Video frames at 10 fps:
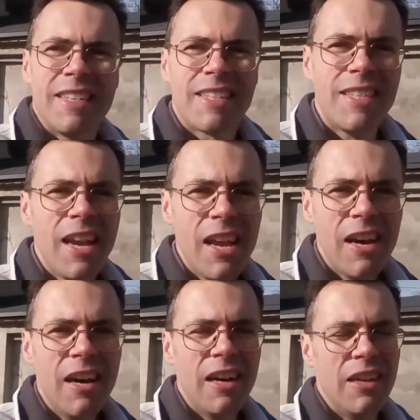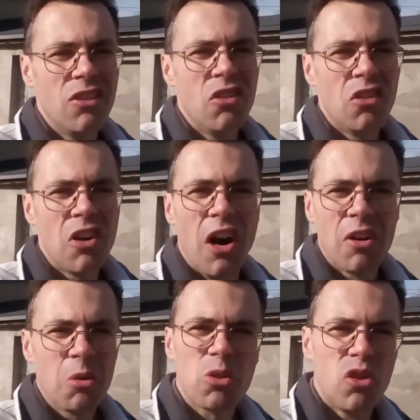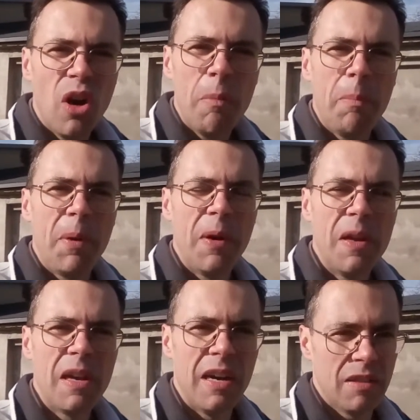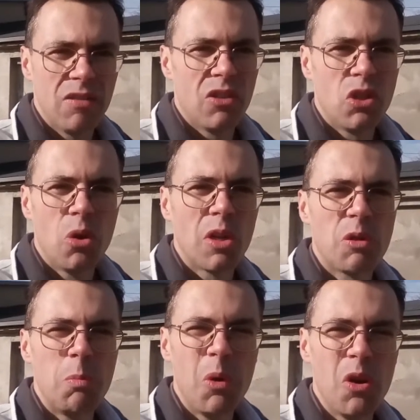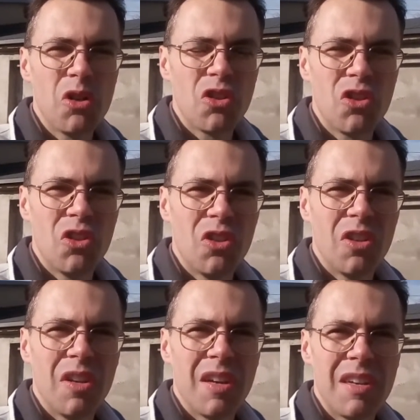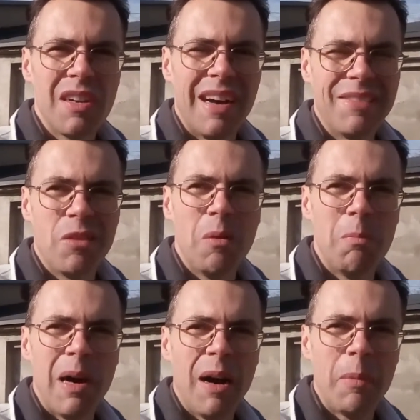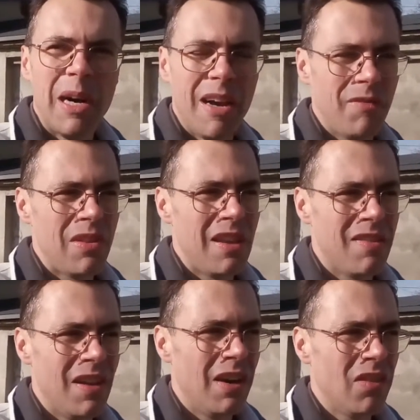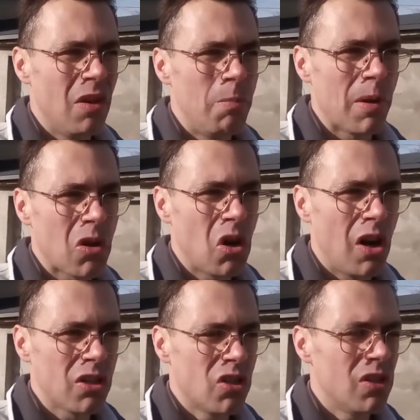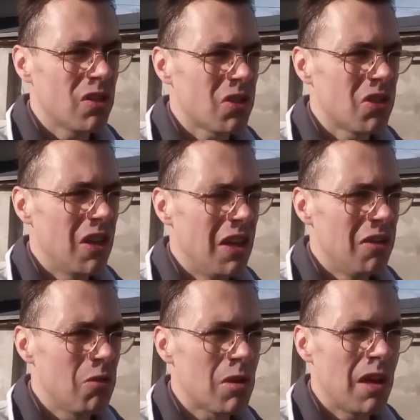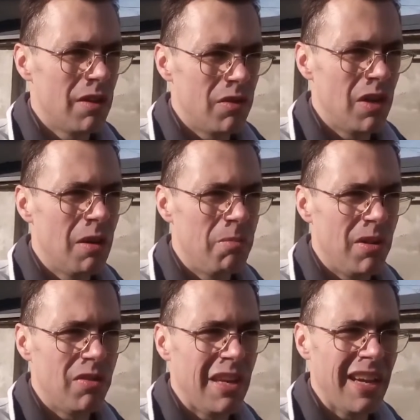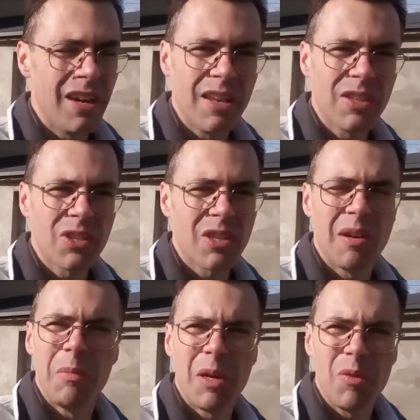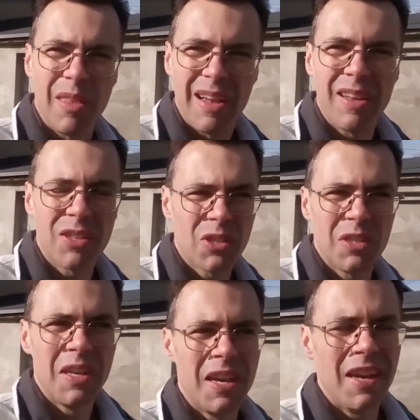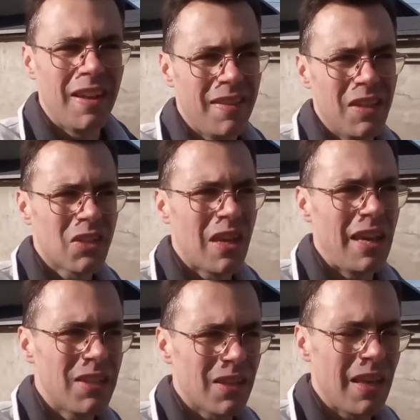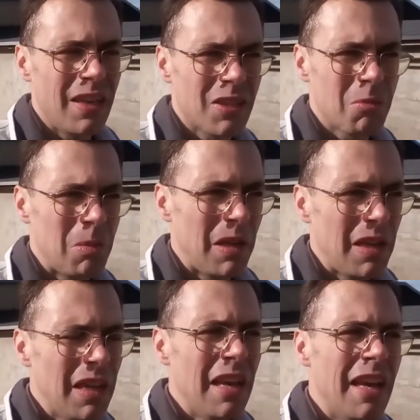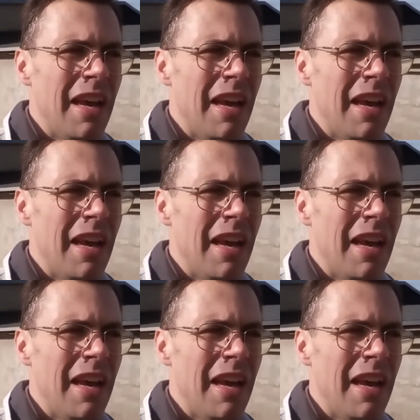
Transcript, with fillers: CIA under Donald Trump, under George Bush, under Obama, have they done their precautions? to cover up their dealings, criminal dealings, in this case against me,